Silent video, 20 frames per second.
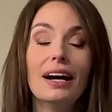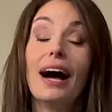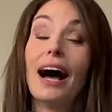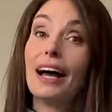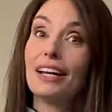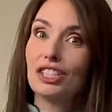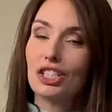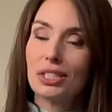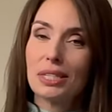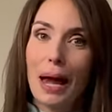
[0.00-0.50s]
I
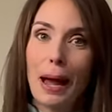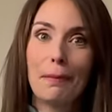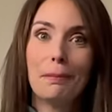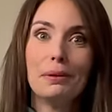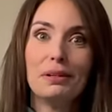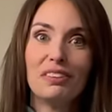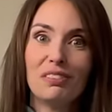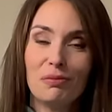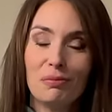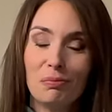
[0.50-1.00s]
just
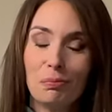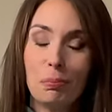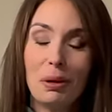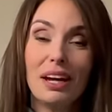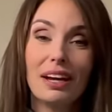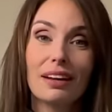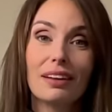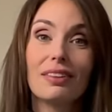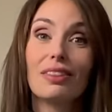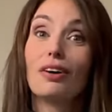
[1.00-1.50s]
happened to
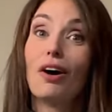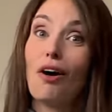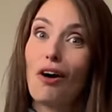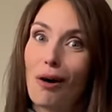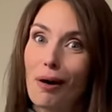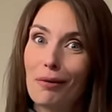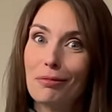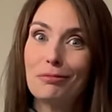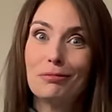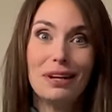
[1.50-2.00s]
pick the
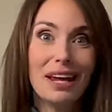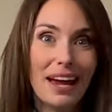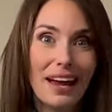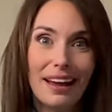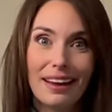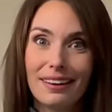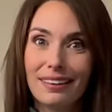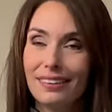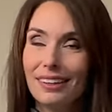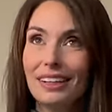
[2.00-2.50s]
off
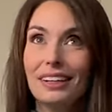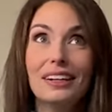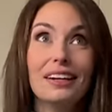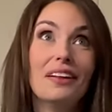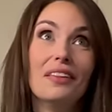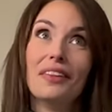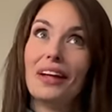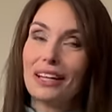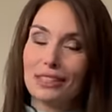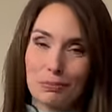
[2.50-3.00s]
day
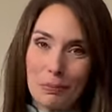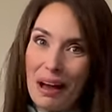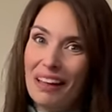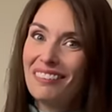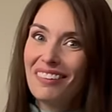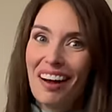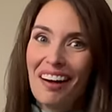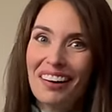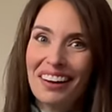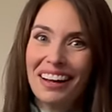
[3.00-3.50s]
that's my
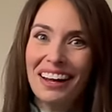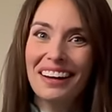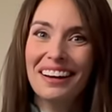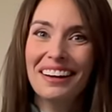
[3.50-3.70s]
luck.